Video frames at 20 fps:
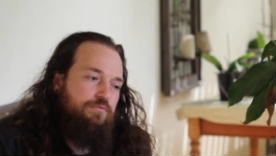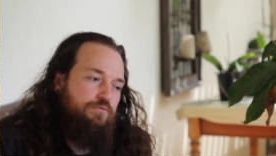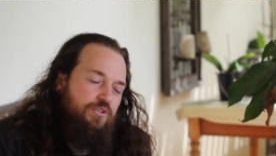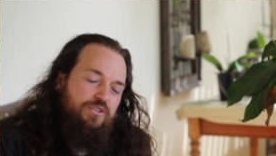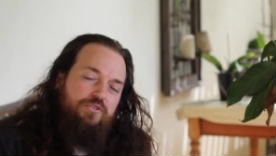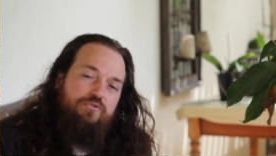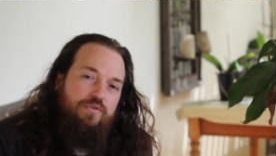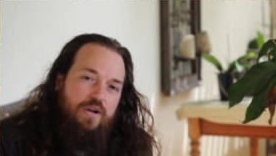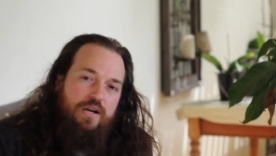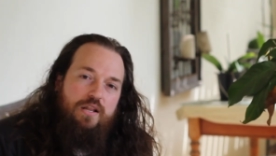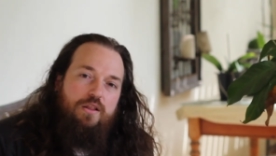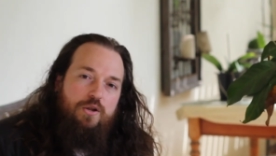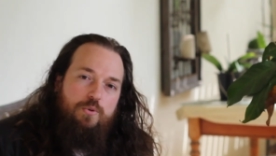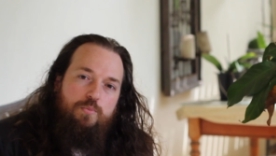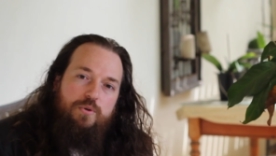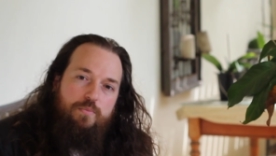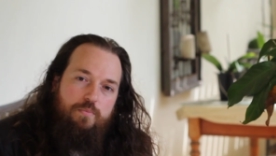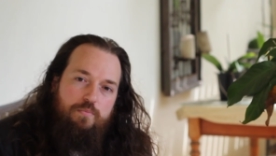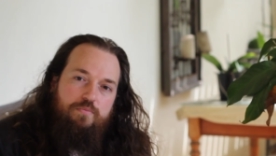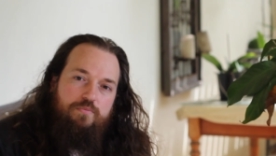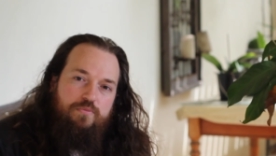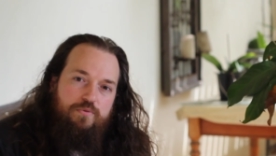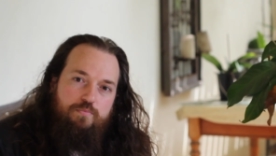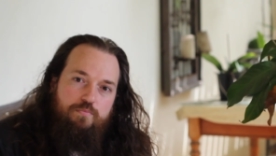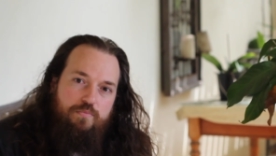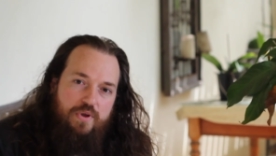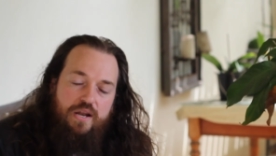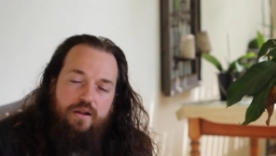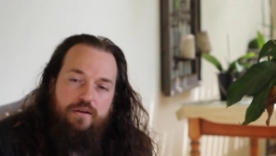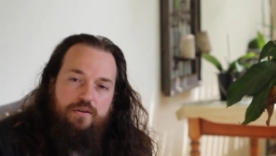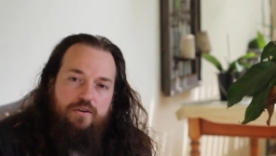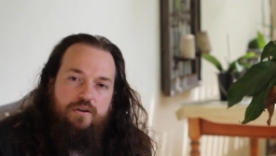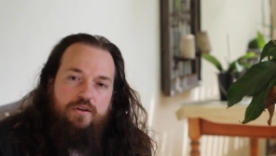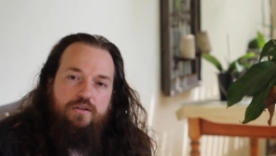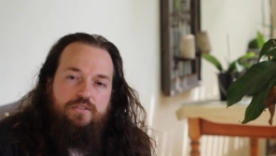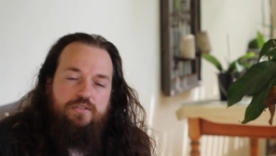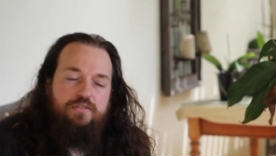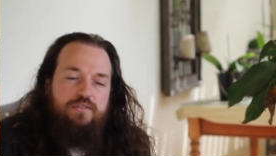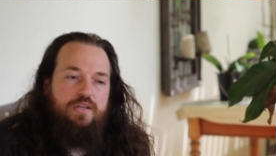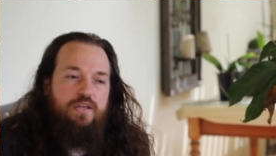just run a little bit better. You know,
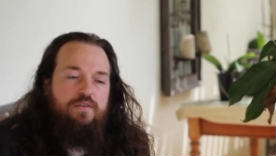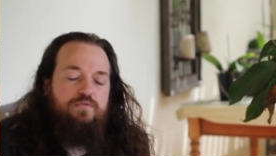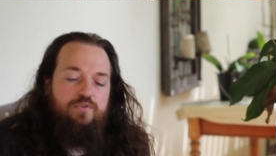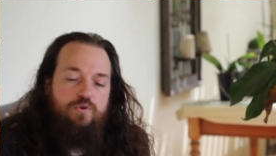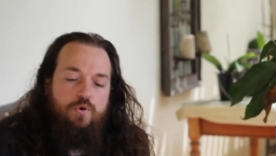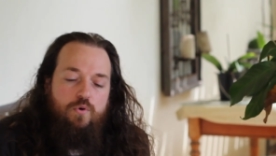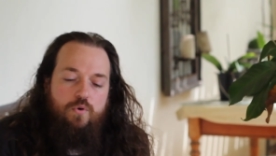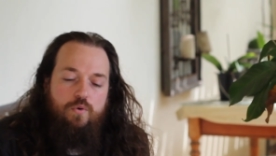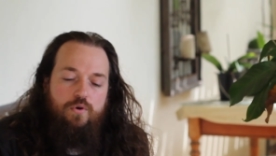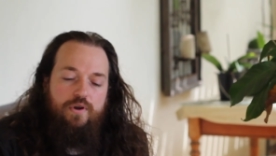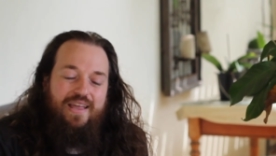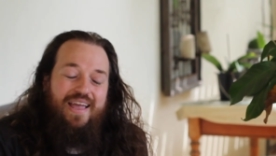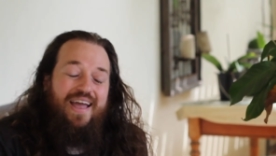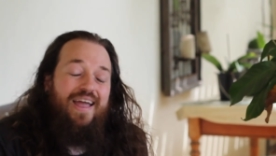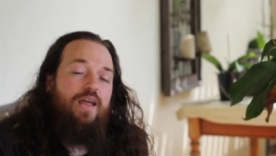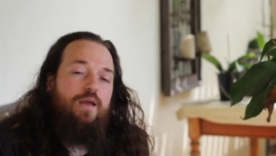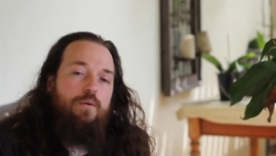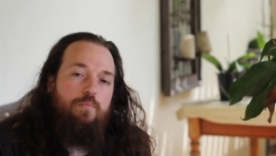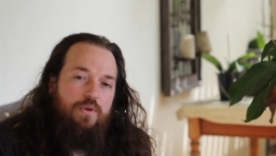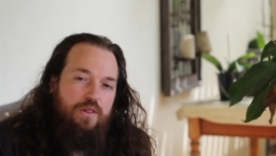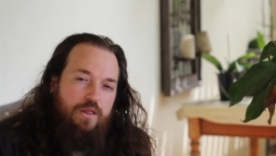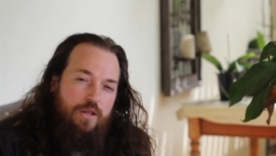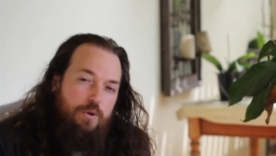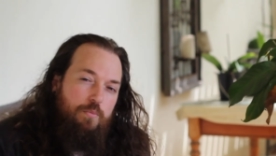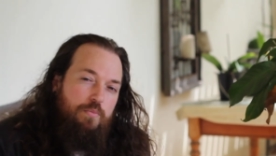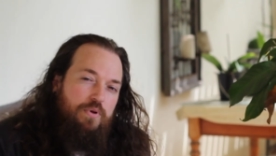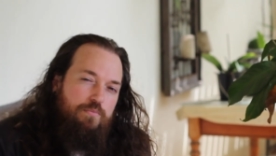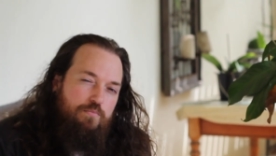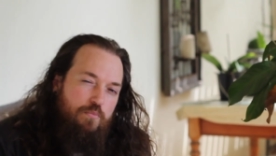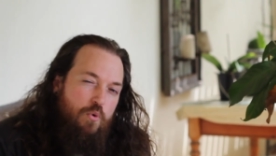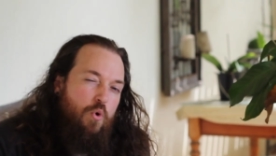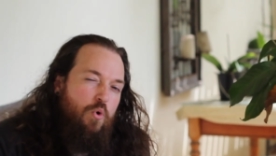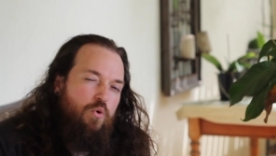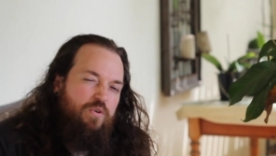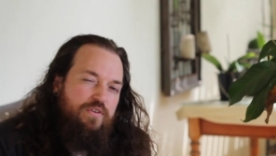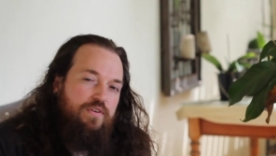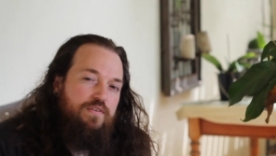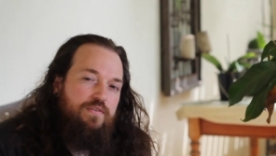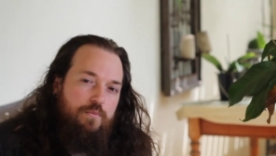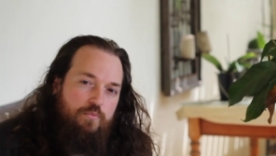it just gives your game a little bit more
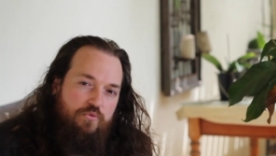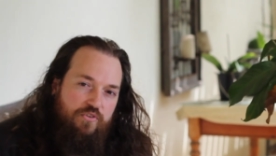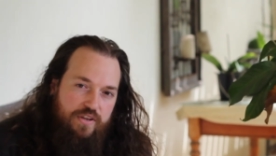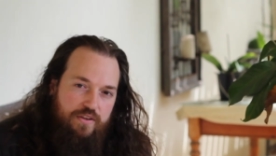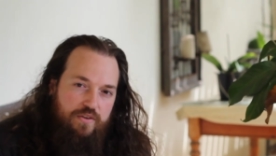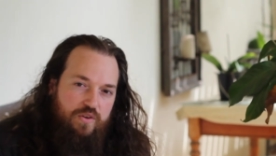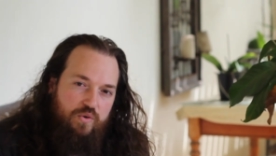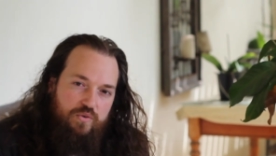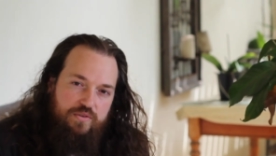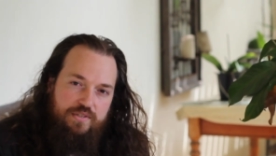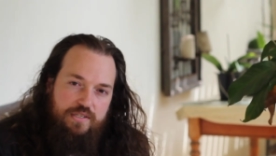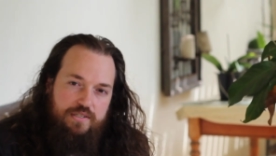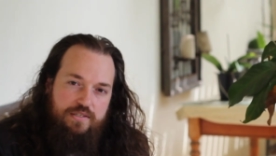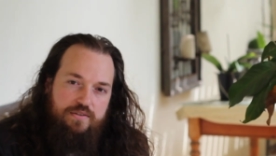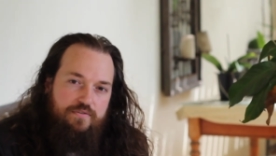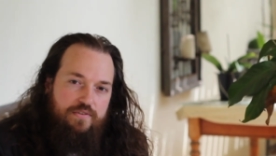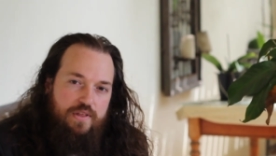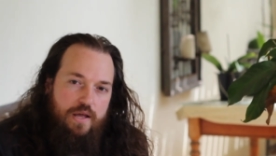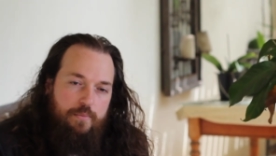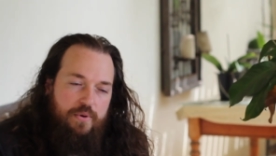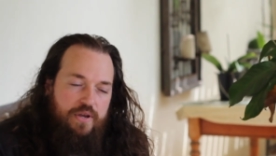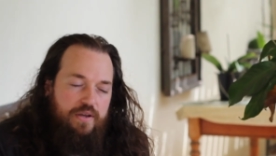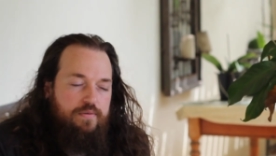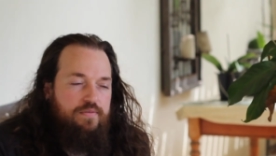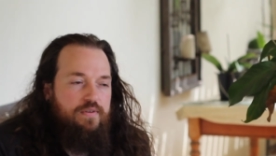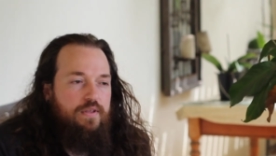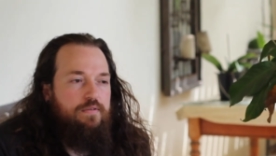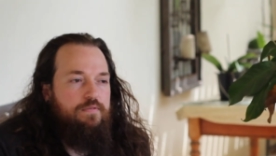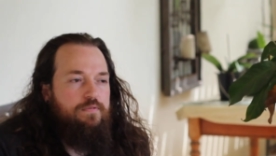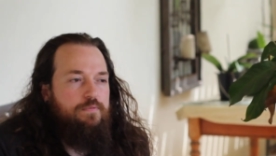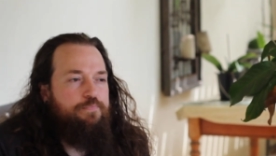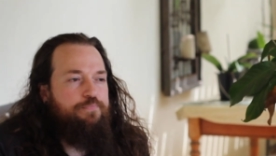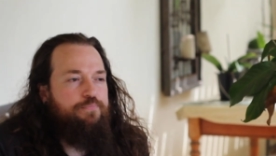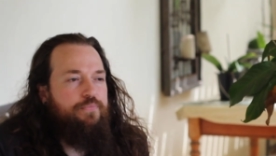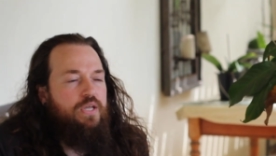system resources, if that makes sense.